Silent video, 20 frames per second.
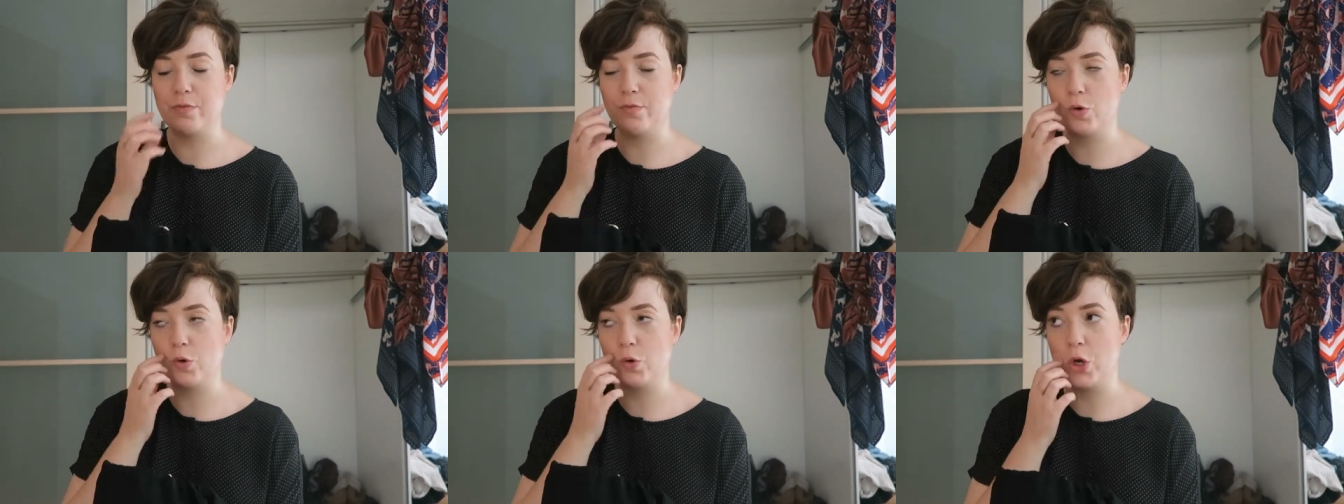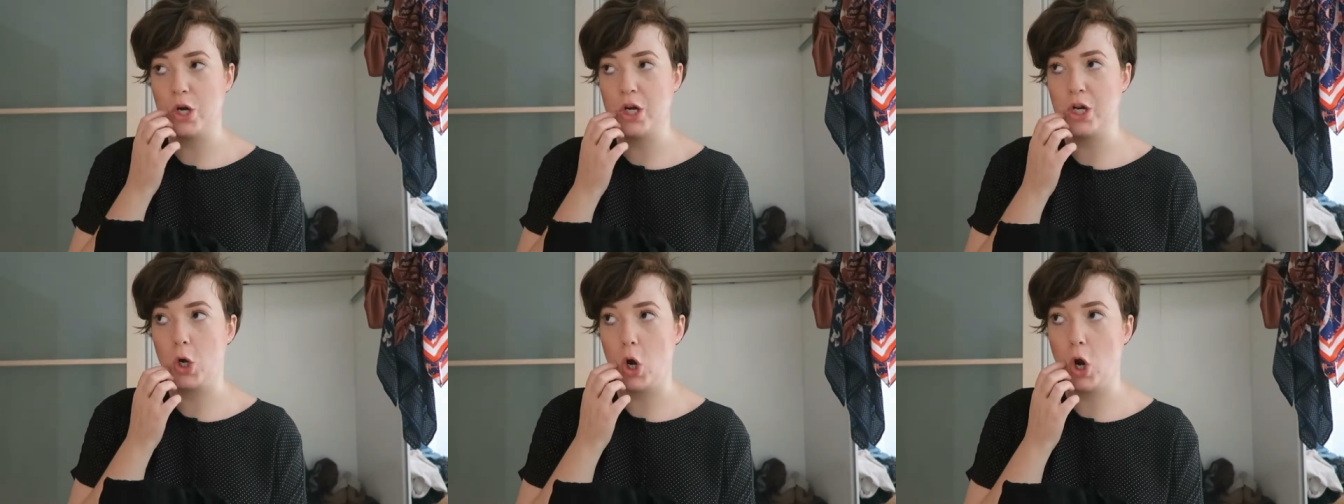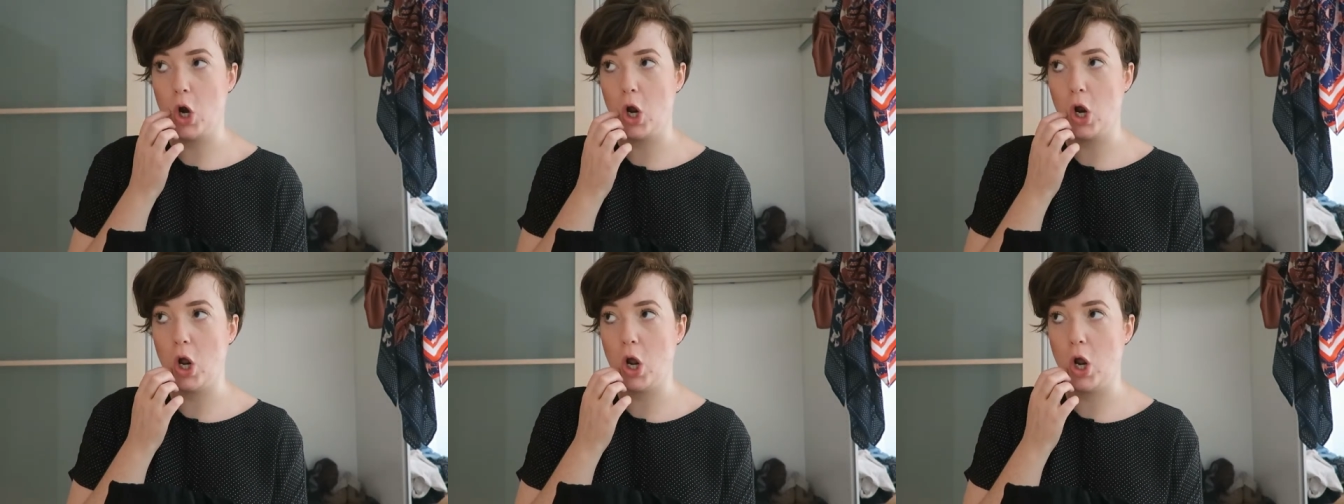I've already
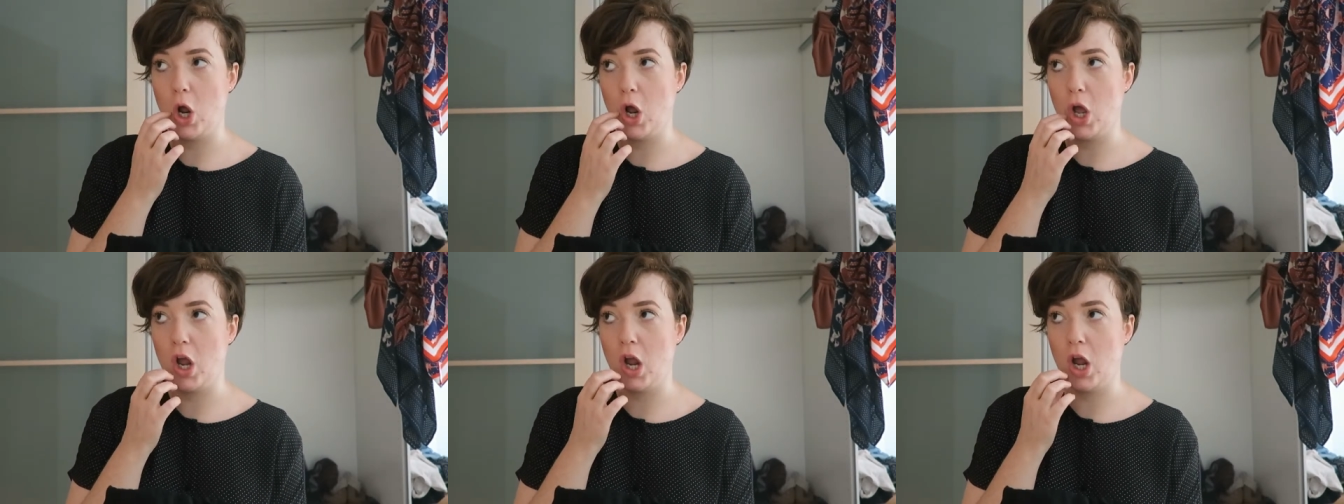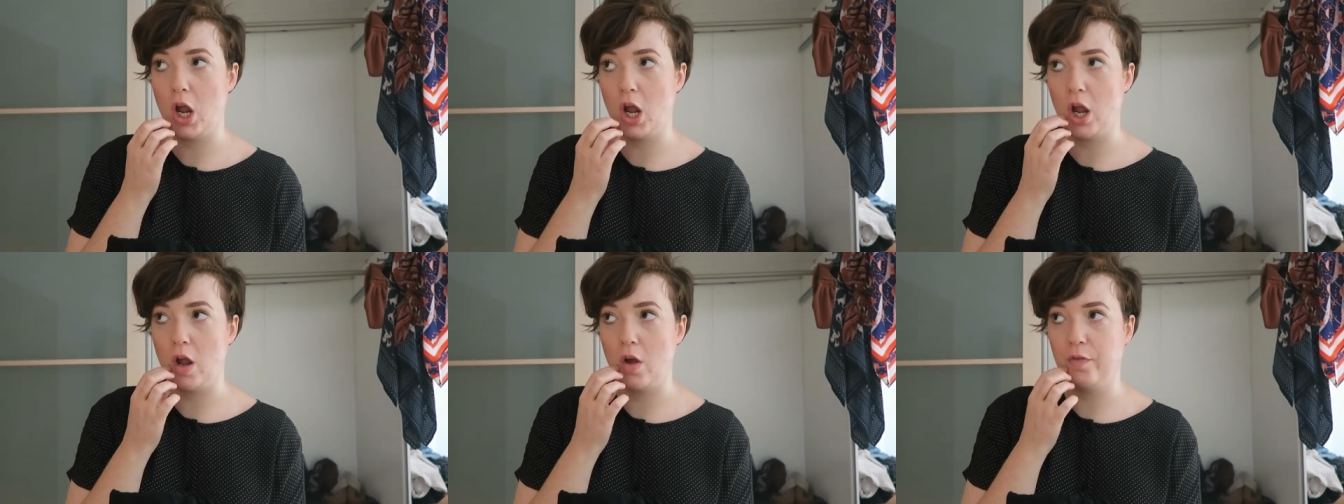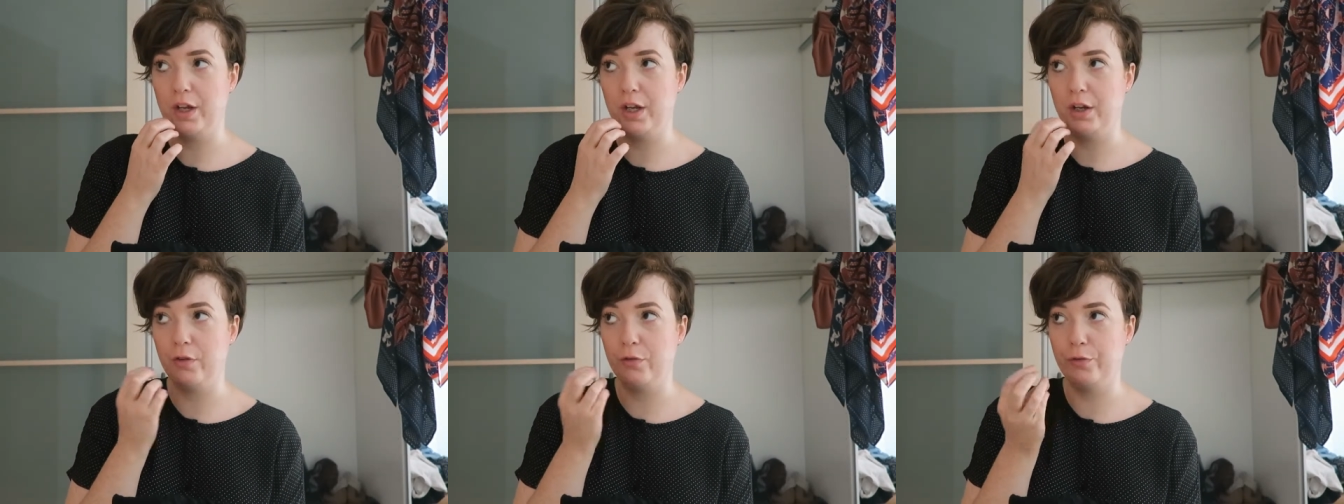got, I
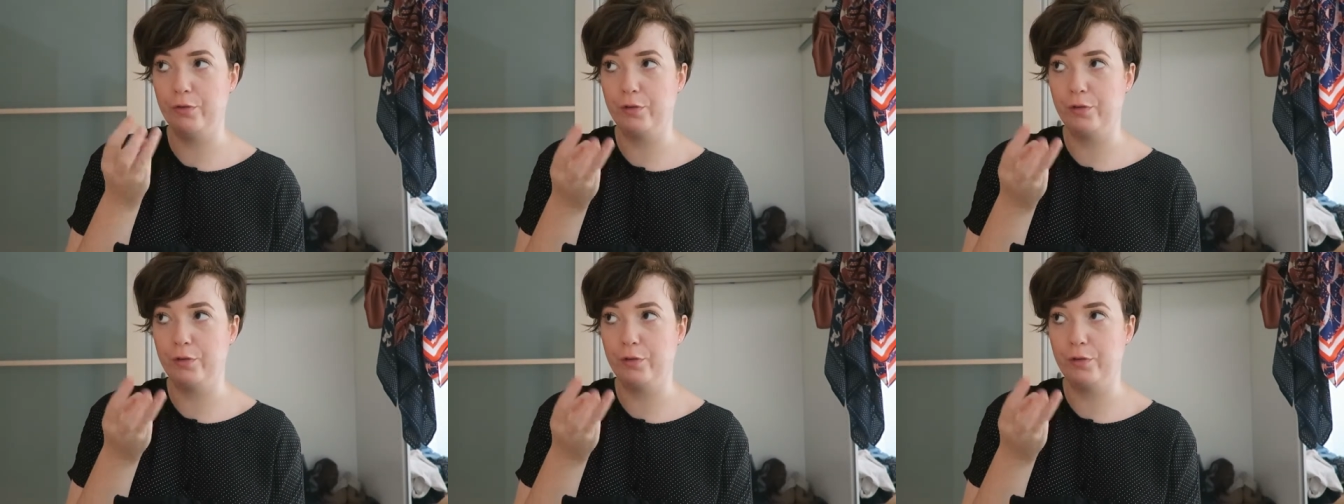think,